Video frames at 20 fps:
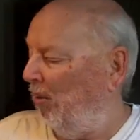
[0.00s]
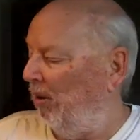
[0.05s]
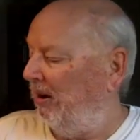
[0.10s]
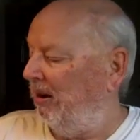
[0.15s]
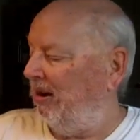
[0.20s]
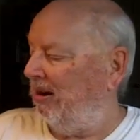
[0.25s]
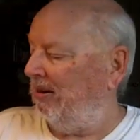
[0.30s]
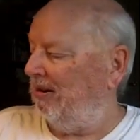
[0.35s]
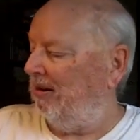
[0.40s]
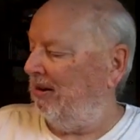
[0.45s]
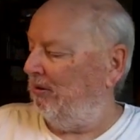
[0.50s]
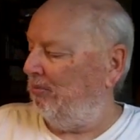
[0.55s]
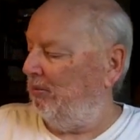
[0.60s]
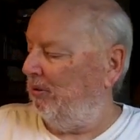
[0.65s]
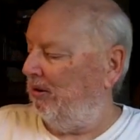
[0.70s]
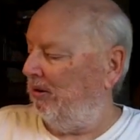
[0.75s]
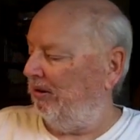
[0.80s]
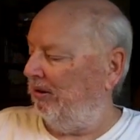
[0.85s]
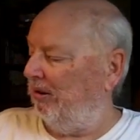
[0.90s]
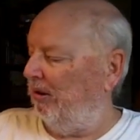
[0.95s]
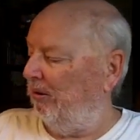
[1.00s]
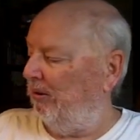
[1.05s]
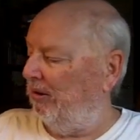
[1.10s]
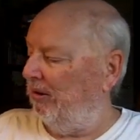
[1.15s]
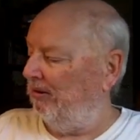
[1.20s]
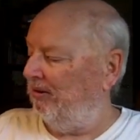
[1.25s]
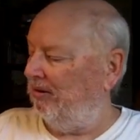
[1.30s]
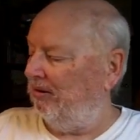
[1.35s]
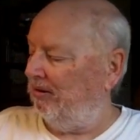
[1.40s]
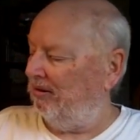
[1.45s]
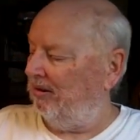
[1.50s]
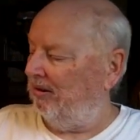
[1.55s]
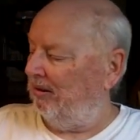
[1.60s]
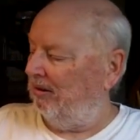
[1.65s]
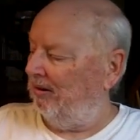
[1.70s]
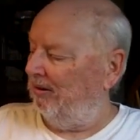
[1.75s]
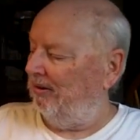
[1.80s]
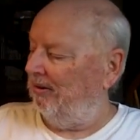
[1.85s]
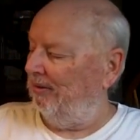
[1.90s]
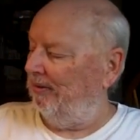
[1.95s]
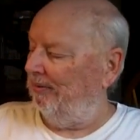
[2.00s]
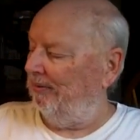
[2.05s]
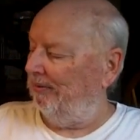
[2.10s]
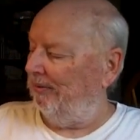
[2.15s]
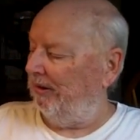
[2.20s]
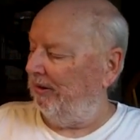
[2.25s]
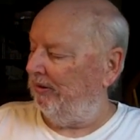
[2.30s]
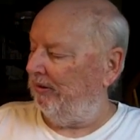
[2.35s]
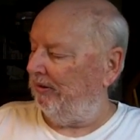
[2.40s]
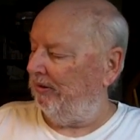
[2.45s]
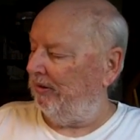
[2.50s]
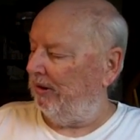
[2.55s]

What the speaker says: want to get this built though. This is